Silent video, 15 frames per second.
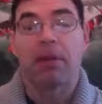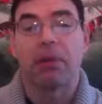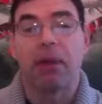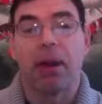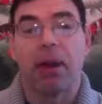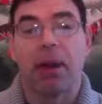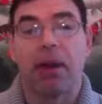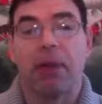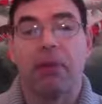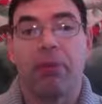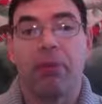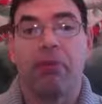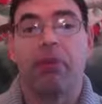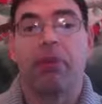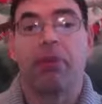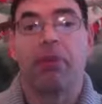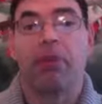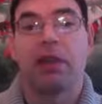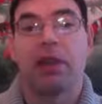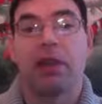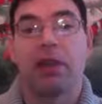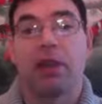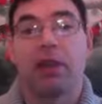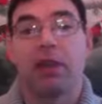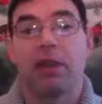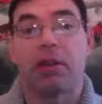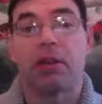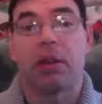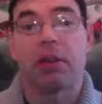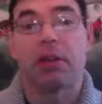of pushing the TSH
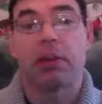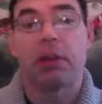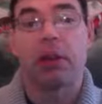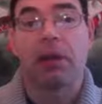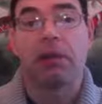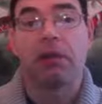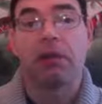incredibly low